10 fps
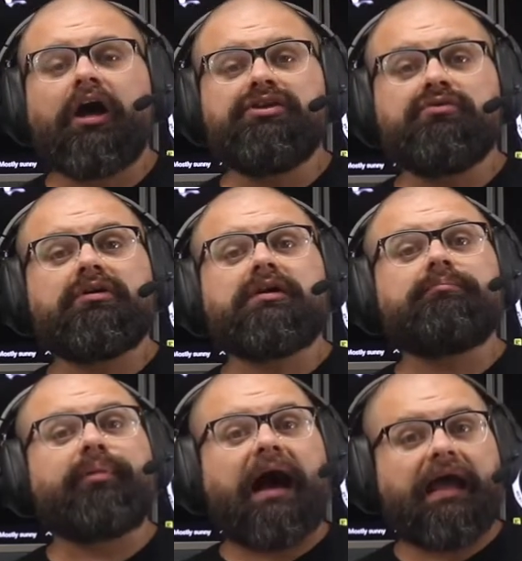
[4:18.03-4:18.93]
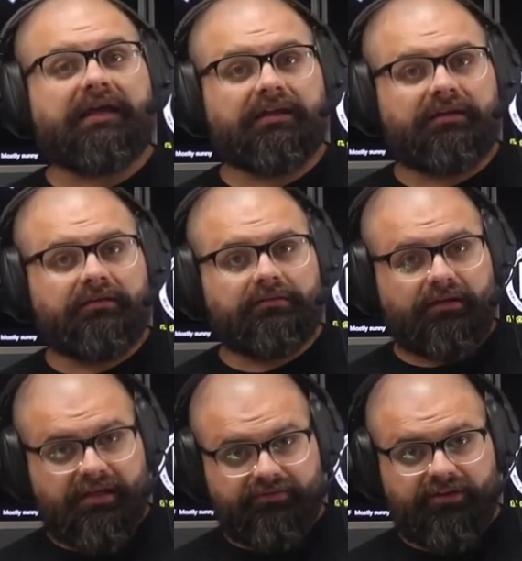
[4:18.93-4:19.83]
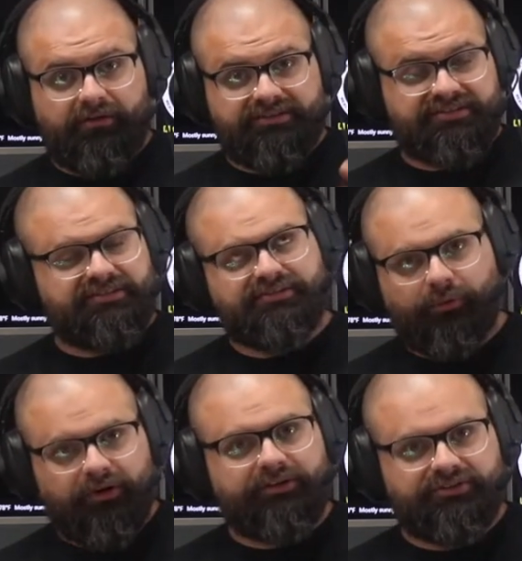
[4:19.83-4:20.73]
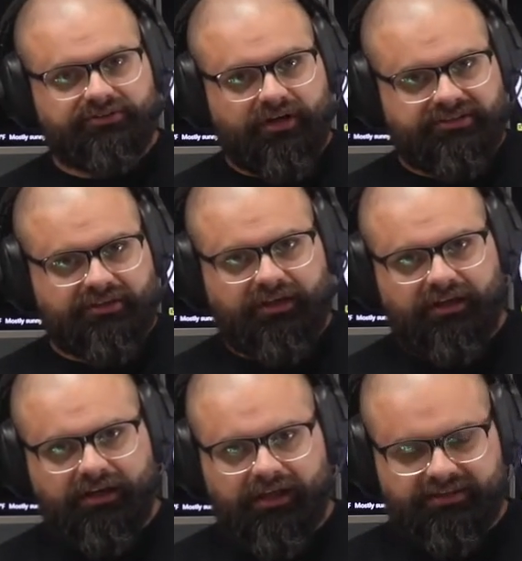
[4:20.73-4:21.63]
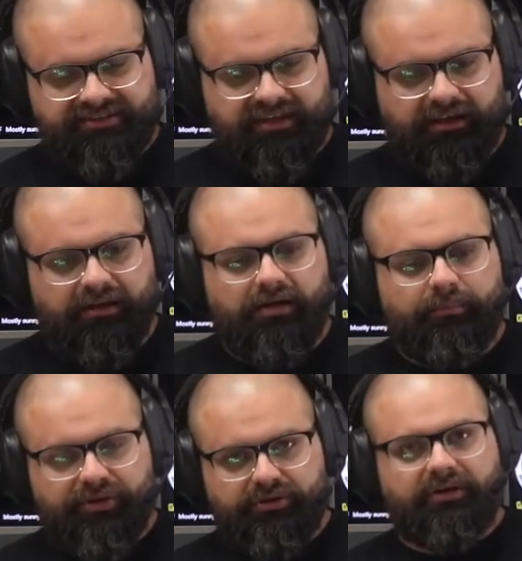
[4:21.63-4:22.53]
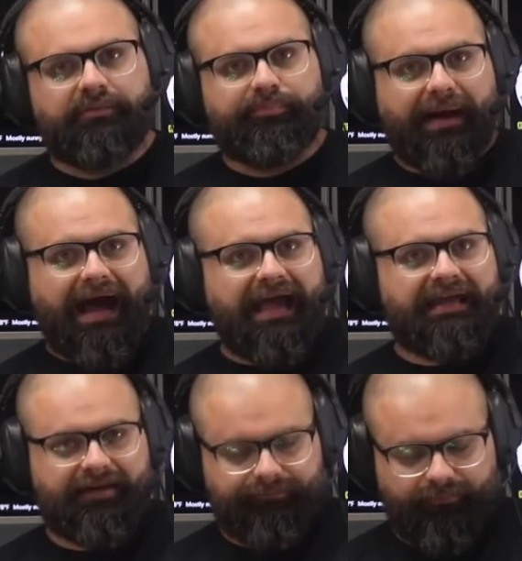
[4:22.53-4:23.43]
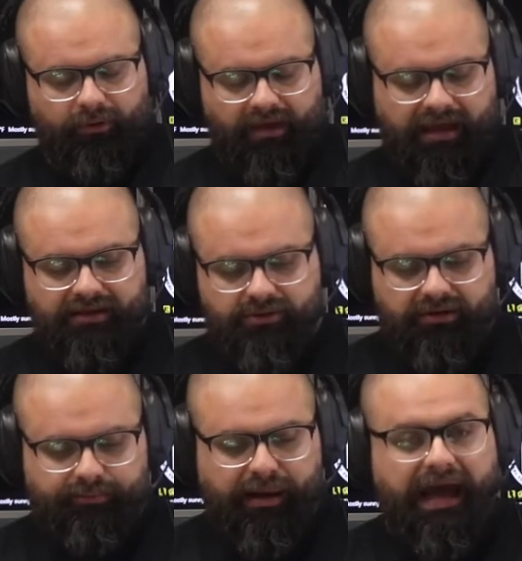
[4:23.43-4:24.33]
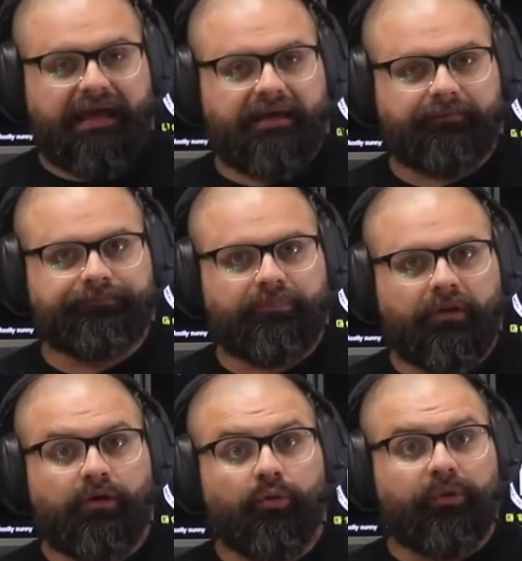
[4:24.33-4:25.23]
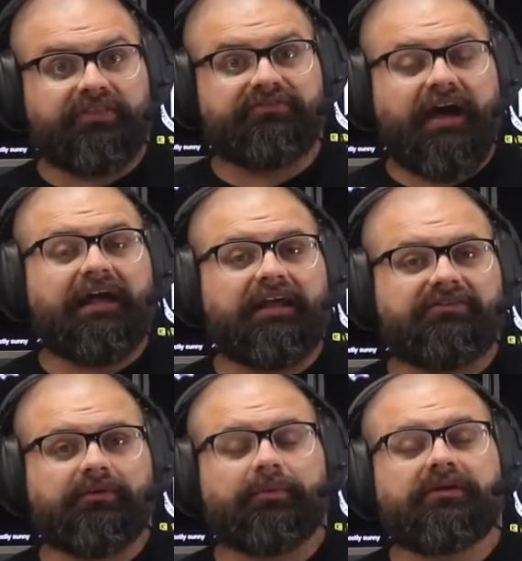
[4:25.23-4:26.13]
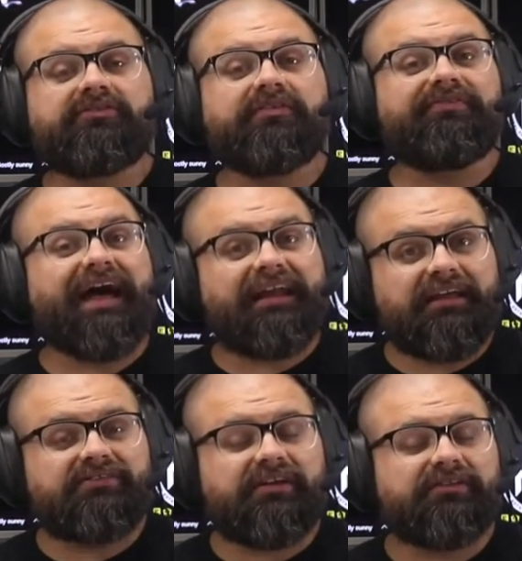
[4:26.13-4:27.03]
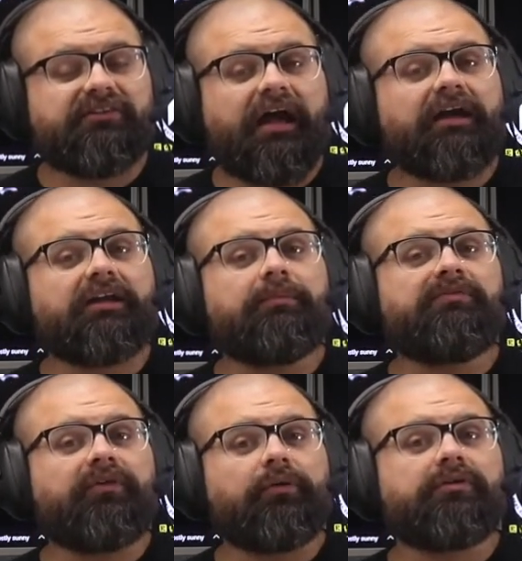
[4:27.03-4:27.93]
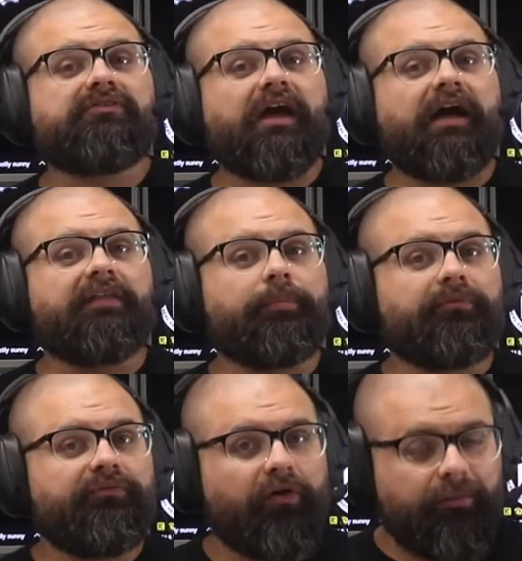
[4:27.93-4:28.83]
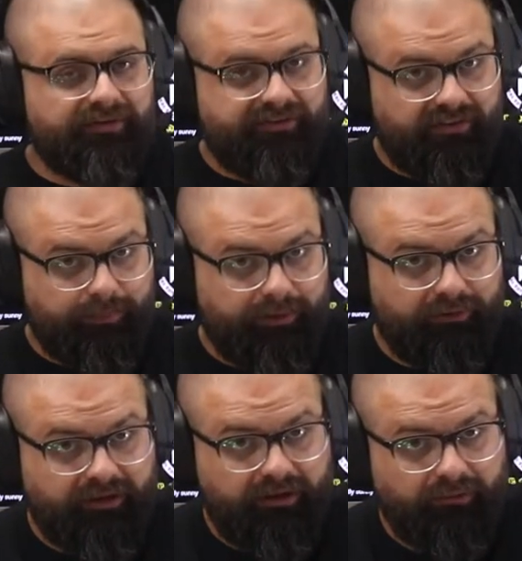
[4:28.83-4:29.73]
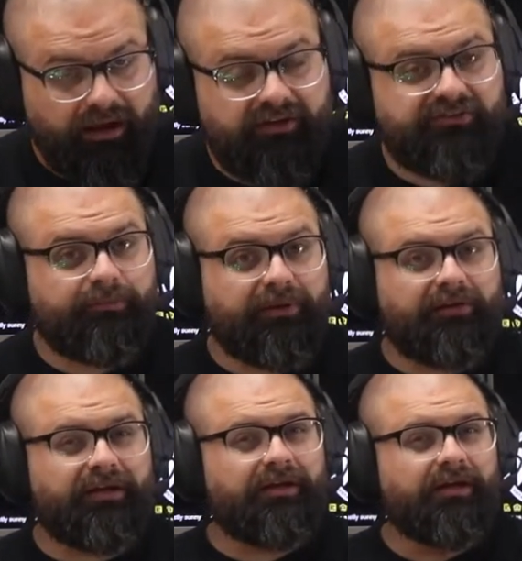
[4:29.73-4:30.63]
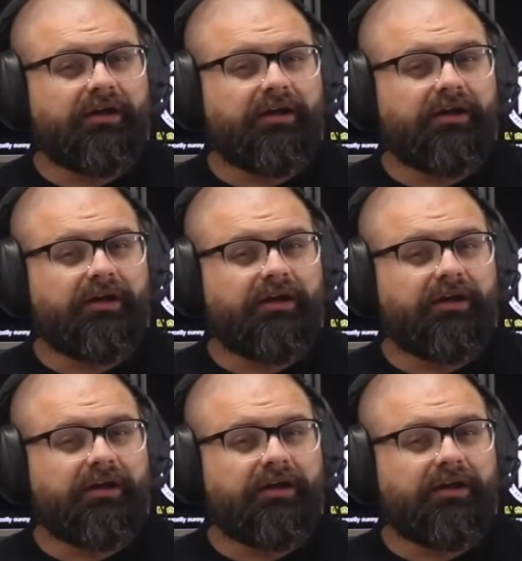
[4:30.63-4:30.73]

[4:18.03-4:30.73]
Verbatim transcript: you can buy it, even though it's sort of distressed. I'll get into that in a second. But you could buy it, okay? You could buy it with financing, because the financing is not going to be focused on the performance of the building, right? Because the building